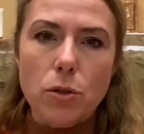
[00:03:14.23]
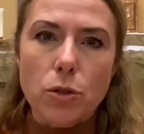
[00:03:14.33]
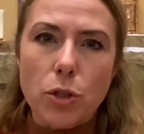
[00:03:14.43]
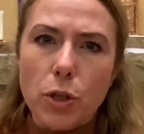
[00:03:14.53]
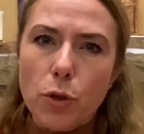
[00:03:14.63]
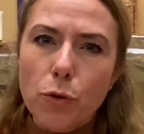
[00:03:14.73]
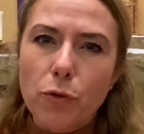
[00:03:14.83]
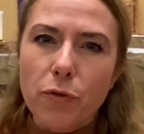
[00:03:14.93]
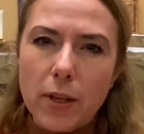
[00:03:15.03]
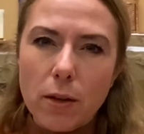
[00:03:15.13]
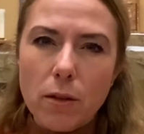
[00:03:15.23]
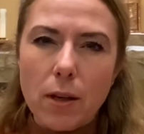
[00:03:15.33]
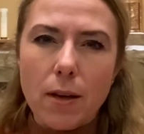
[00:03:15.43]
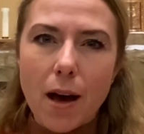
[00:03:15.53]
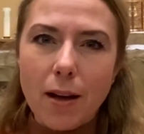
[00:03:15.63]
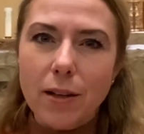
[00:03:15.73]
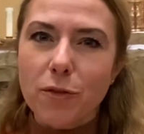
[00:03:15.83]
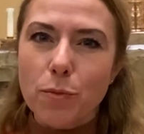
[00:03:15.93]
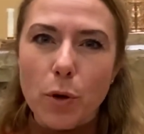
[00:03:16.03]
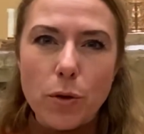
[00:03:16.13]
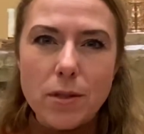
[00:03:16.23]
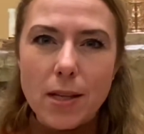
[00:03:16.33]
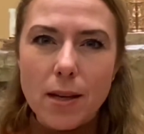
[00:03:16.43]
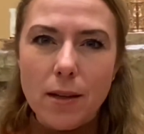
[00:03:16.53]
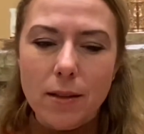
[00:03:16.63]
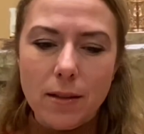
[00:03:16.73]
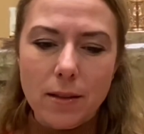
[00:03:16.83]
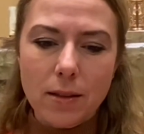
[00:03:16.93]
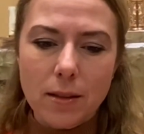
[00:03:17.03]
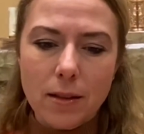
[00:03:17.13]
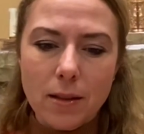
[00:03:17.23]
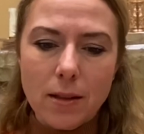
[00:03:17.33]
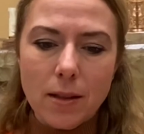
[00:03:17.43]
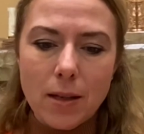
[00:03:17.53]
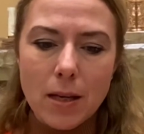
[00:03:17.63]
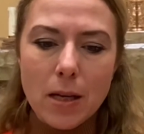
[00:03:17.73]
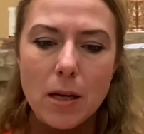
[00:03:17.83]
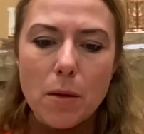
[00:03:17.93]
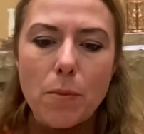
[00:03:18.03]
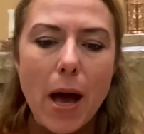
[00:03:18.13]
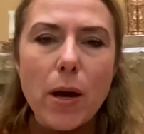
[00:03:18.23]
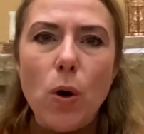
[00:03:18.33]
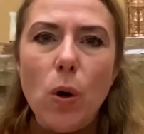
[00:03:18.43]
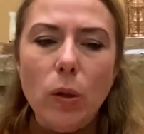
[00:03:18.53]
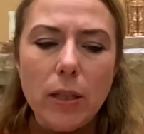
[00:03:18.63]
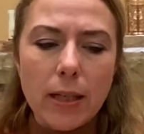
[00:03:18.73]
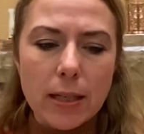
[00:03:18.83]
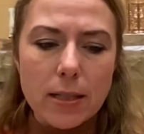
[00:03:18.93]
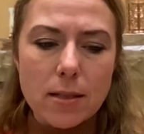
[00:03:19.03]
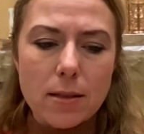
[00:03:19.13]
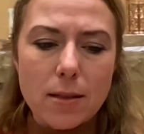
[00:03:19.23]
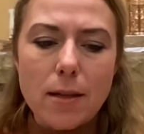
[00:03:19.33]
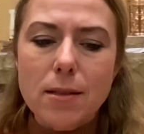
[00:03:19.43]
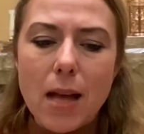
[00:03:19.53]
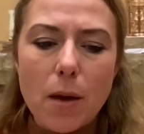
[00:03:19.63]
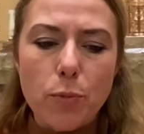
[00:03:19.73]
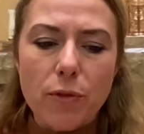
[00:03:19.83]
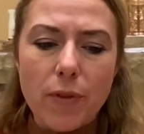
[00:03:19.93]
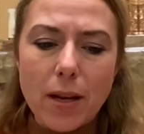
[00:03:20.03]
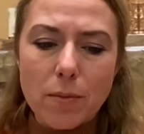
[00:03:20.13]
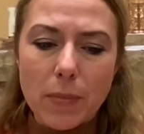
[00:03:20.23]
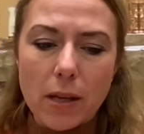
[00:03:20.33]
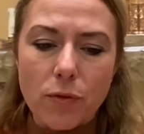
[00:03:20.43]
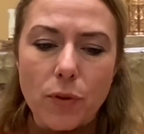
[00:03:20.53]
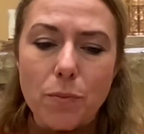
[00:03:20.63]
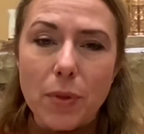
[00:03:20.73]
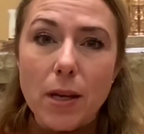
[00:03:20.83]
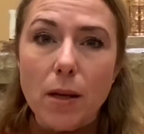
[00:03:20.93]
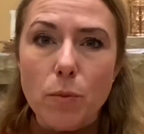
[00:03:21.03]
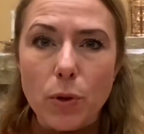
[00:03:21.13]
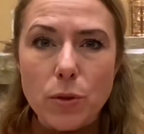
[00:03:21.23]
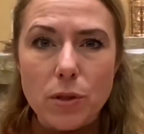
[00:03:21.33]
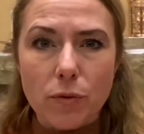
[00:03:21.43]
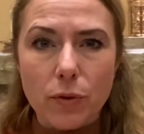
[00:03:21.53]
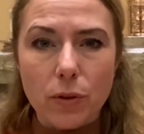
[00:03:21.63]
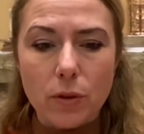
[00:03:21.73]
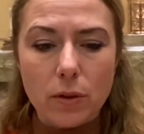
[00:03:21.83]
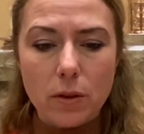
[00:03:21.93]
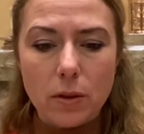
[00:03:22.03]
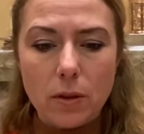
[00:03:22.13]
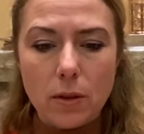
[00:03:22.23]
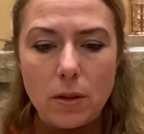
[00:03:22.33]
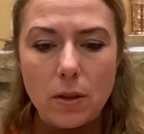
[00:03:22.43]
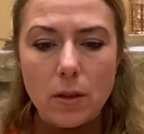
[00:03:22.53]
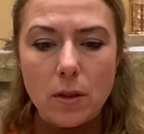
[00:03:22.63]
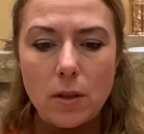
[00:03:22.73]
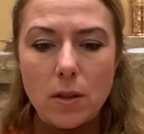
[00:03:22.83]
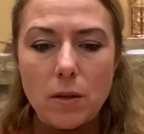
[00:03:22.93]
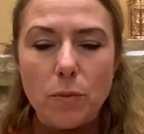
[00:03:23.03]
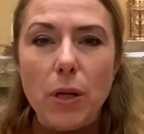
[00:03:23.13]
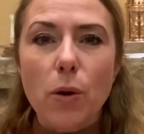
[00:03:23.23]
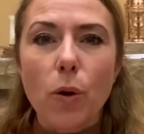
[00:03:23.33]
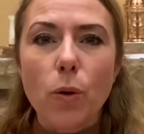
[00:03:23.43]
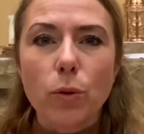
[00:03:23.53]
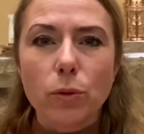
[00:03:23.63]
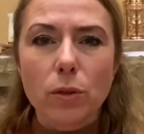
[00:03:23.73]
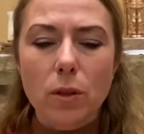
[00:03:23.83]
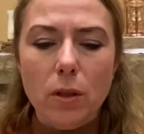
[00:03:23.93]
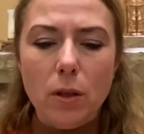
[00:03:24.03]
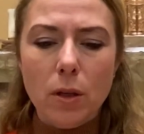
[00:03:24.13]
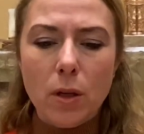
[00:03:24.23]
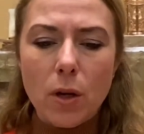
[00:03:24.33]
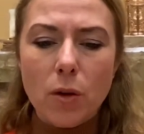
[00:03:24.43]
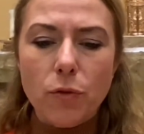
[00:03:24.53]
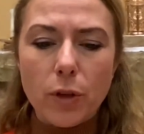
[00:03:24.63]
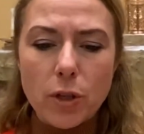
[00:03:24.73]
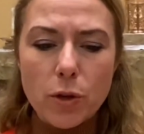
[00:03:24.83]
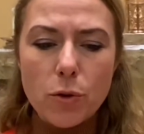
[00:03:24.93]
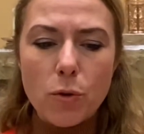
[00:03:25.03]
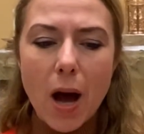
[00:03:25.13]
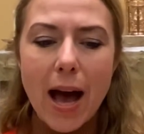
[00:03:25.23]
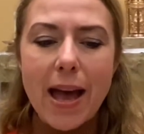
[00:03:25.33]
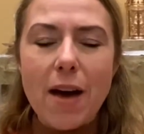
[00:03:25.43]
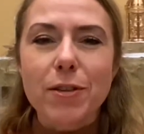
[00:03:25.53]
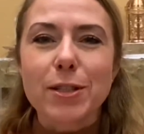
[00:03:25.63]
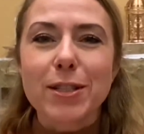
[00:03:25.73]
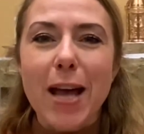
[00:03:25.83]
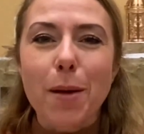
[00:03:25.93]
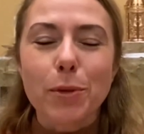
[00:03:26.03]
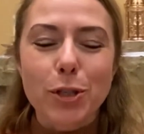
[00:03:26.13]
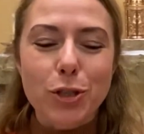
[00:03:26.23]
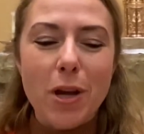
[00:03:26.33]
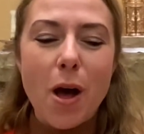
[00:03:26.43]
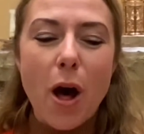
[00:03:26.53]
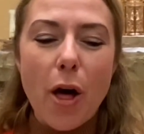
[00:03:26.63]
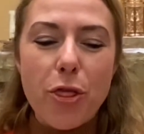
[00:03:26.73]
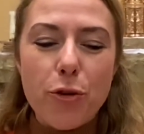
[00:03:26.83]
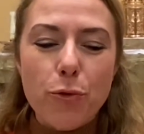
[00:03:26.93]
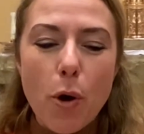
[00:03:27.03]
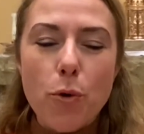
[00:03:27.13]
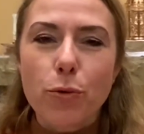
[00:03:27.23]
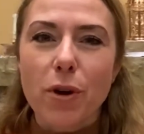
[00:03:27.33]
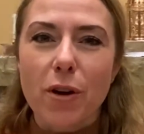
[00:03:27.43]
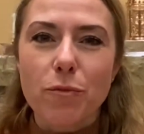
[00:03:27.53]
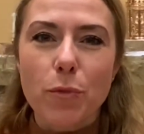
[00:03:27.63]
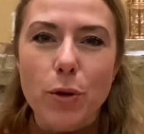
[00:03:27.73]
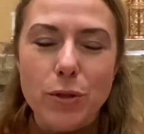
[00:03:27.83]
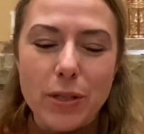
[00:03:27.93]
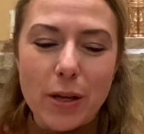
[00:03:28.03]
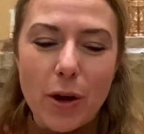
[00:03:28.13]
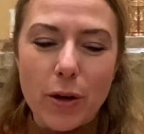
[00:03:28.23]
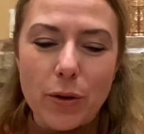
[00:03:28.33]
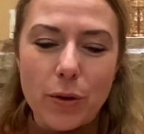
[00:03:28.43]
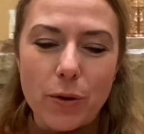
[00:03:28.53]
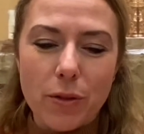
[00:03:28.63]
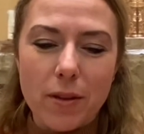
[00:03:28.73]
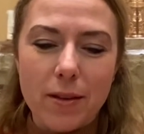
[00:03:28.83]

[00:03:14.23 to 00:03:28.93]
do you fear the God of mercy? My holiness does not prevent me from being merciful. Behold, for you I have established a throne of mercy on earth,